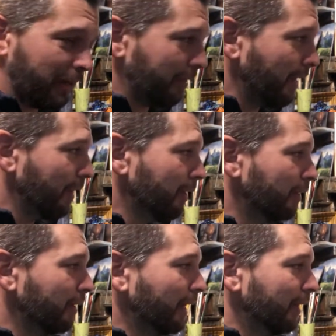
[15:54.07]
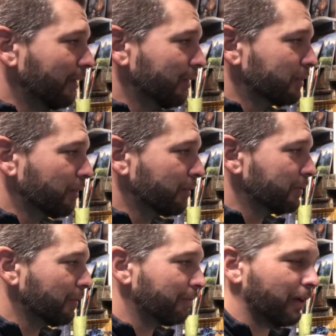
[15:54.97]
and phthalo and the alizarin
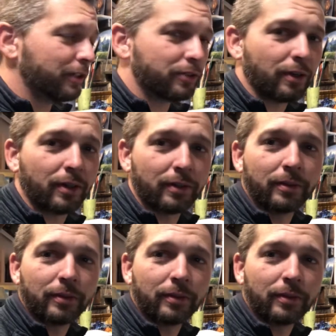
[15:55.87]
crimson are very strong.